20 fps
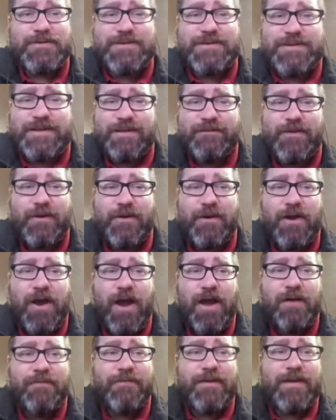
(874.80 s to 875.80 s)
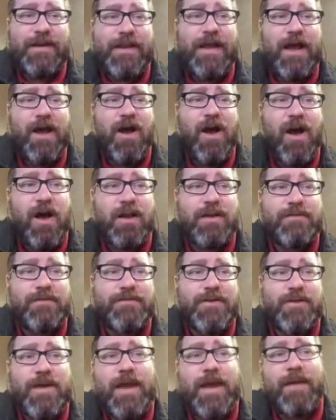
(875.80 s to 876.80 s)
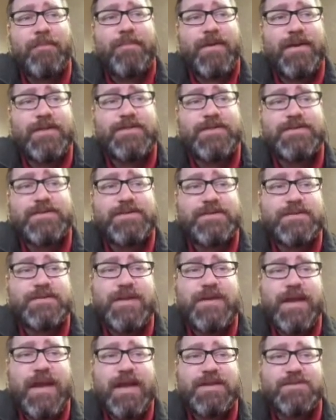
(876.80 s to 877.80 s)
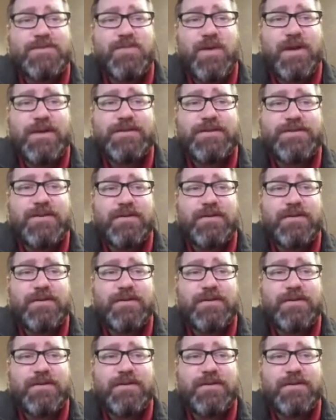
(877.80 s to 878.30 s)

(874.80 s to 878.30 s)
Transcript: see them very often, all of their epics, as well as their